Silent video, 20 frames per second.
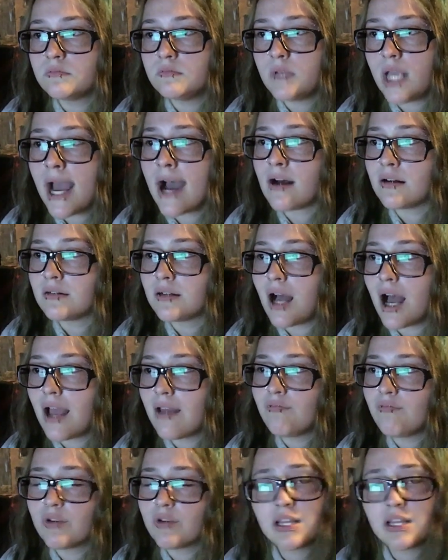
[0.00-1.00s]
yeah,
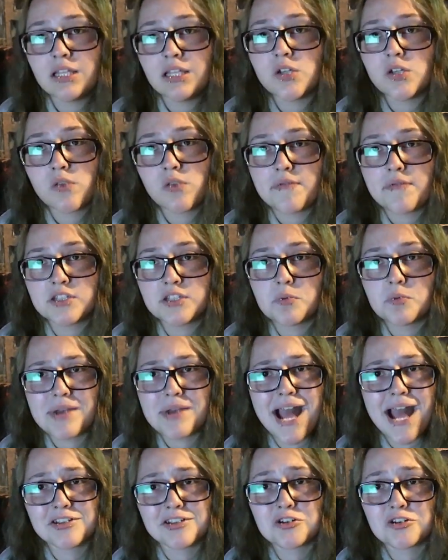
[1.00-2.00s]
I really do love
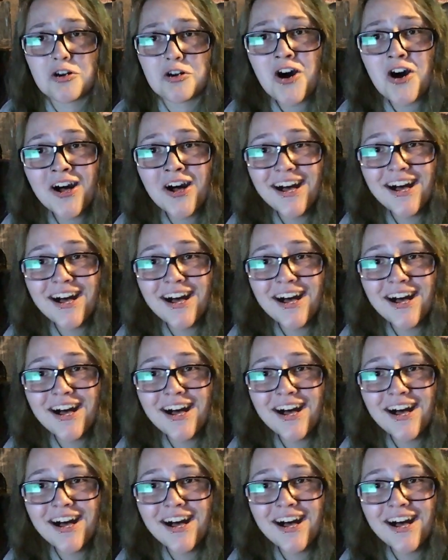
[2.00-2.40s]
Supernatural.